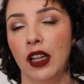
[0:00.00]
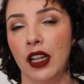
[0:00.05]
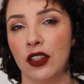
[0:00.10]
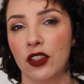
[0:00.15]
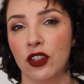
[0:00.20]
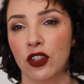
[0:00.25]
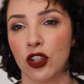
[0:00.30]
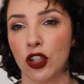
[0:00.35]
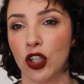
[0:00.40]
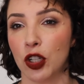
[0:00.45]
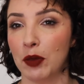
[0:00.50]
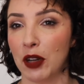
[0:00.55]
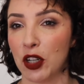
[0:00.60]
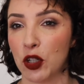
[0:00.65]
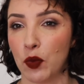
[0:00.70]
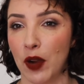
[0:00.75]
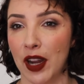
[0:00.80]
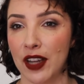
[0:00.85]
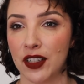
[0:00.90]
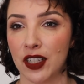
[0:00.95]
It's too
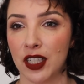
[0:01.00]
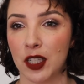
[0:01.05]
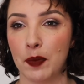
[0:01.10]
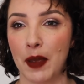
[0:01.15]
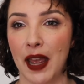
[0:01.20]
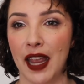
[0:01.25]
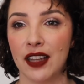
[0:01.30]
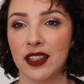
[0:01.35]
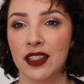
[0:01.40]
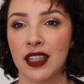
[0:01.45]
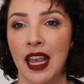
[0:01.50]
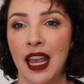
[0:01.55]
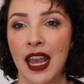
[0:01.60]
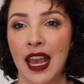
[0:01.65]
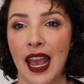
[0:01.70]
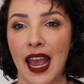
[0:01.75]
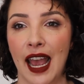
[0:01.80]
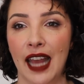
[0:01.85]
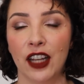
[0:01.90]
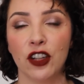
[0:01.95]
much wasted space,
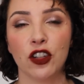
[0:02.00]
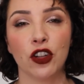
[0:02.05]
and it